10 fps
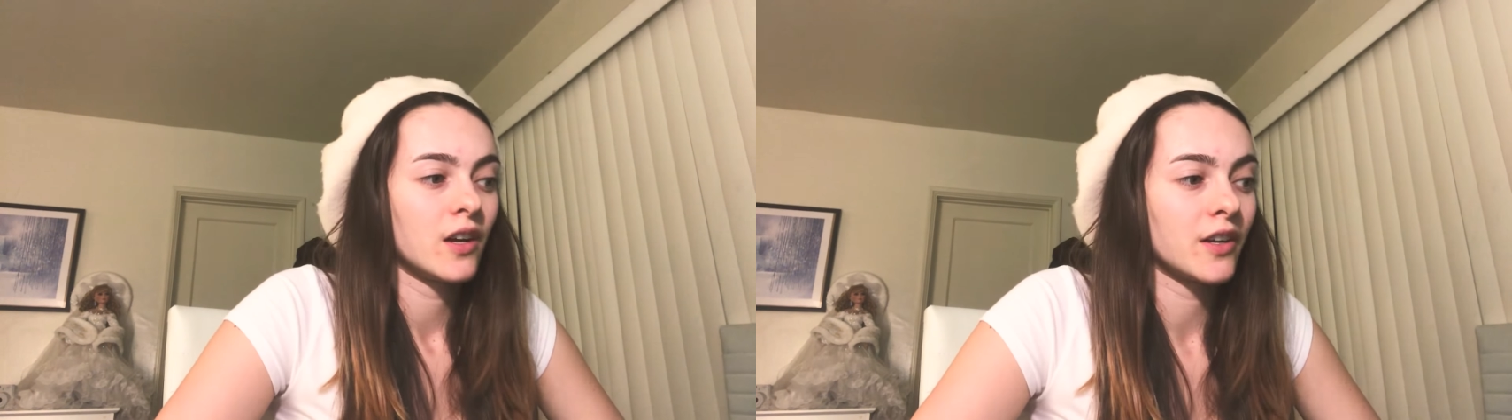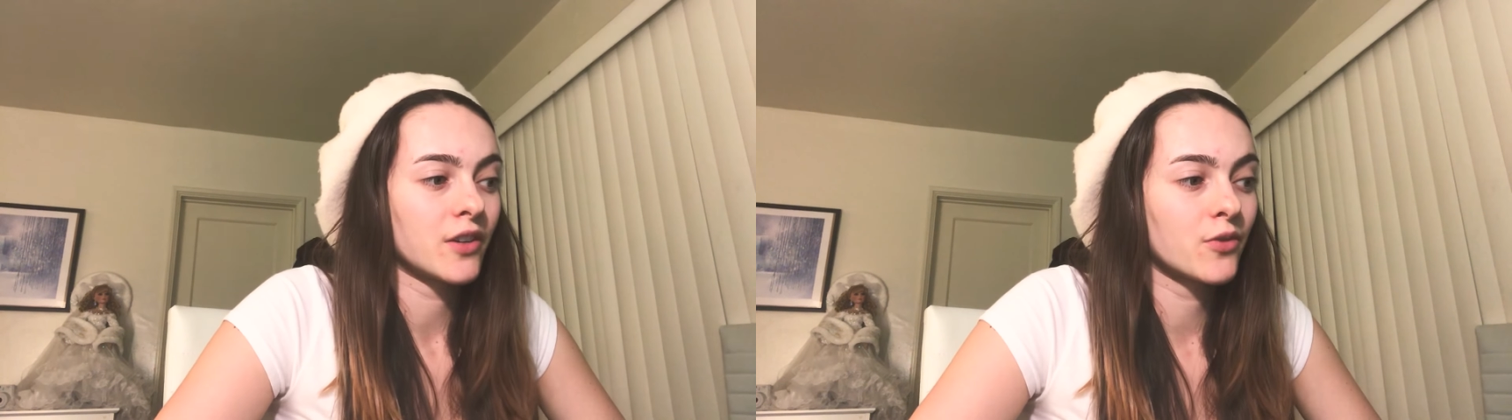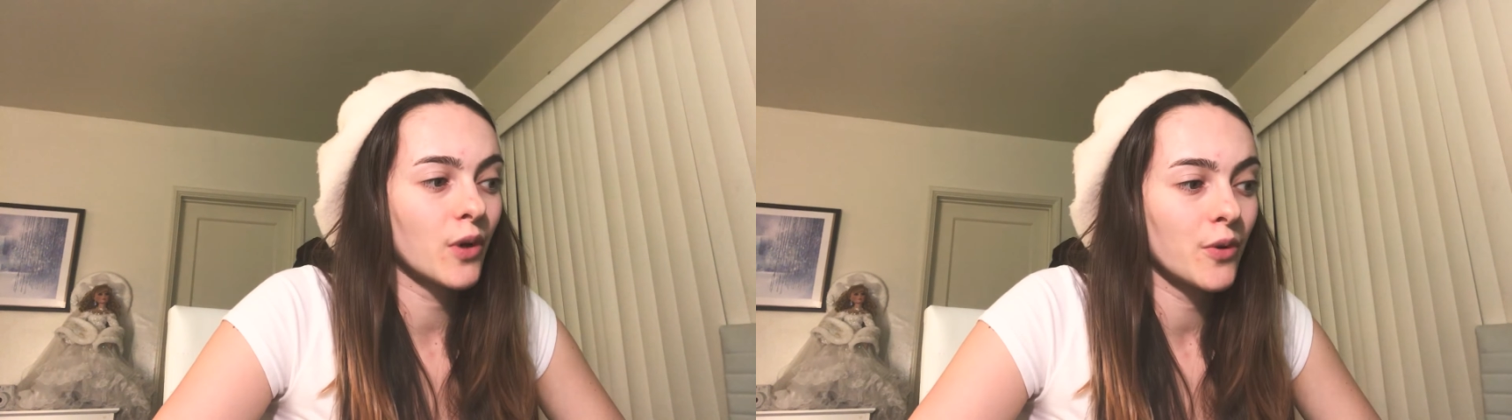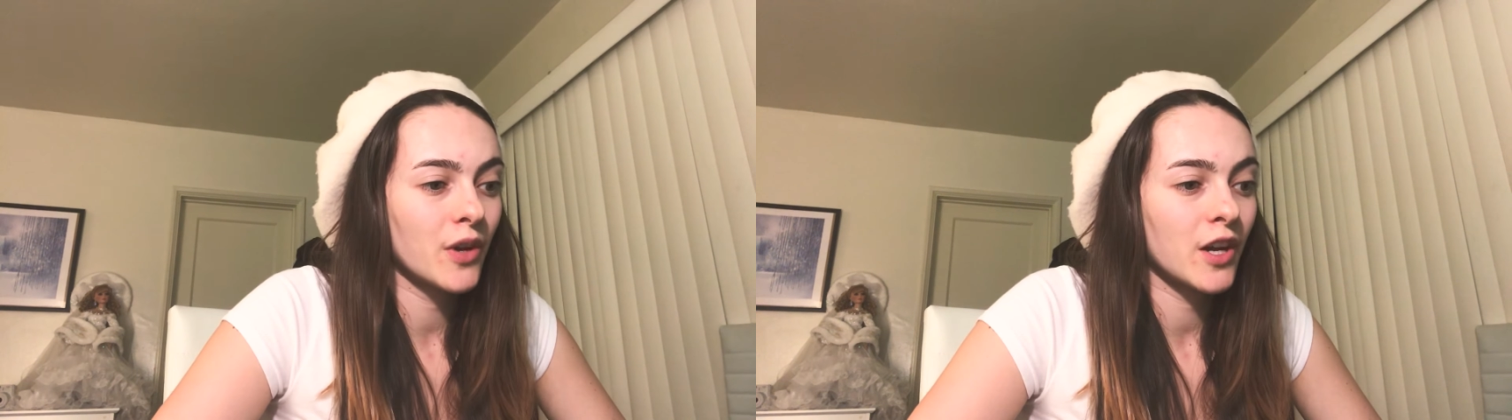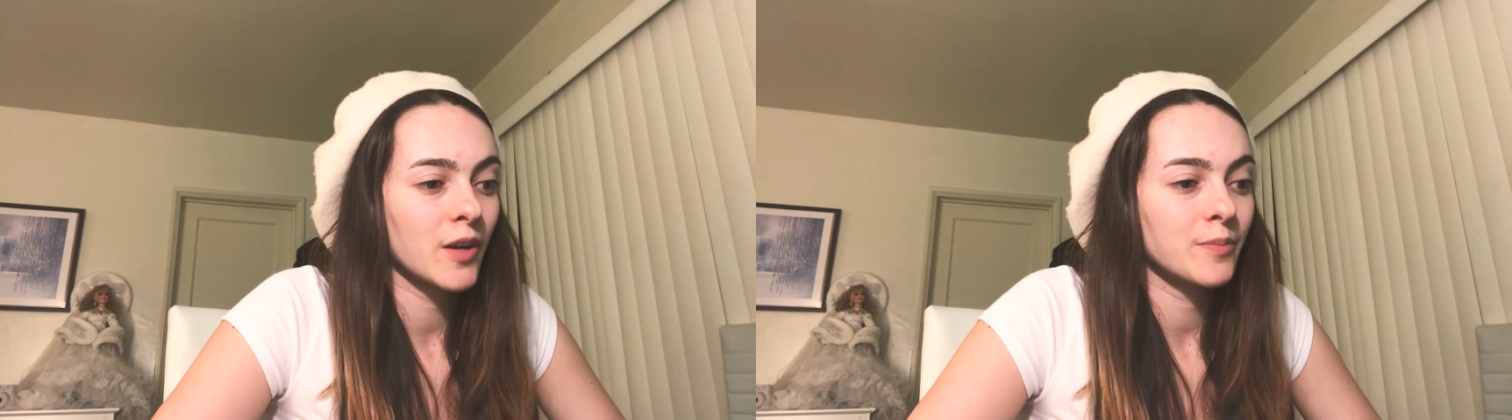Uh, grown
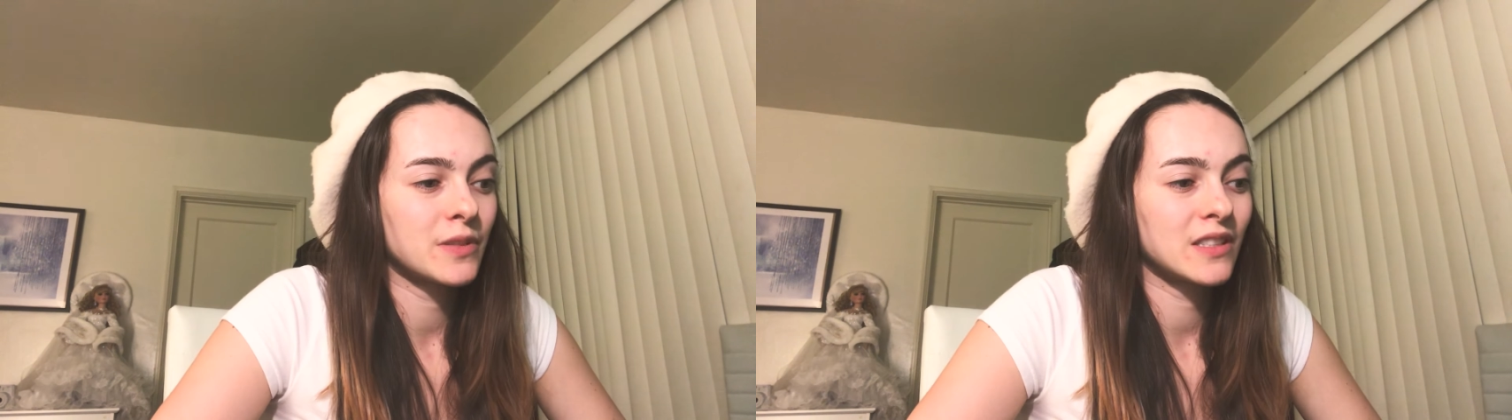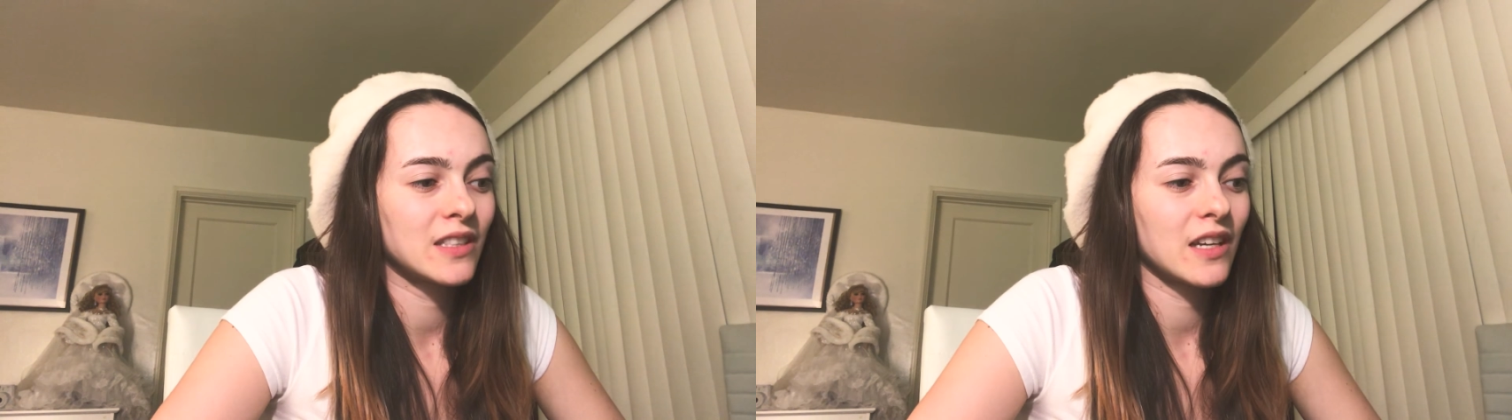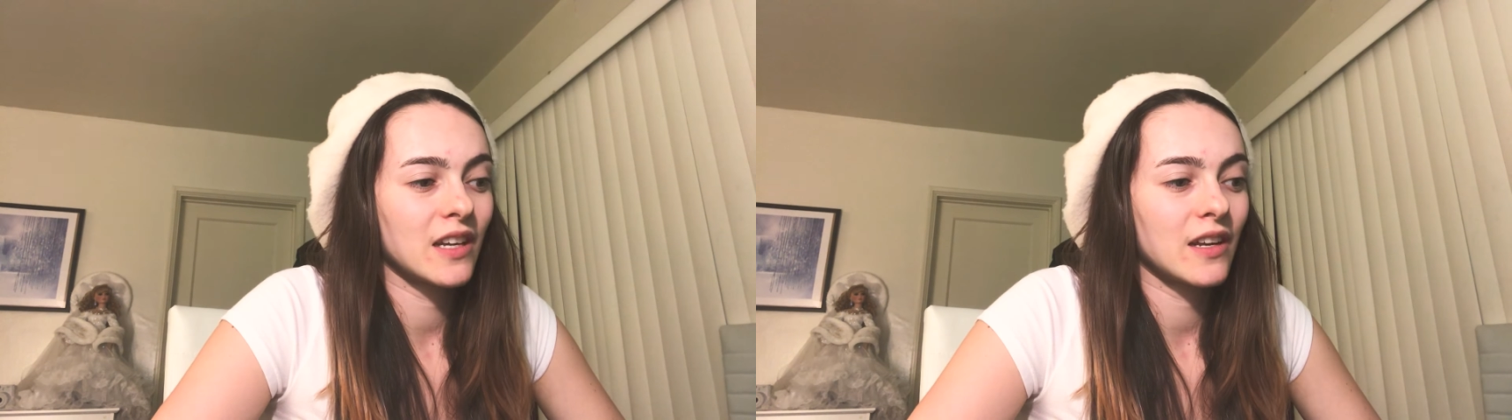Ups,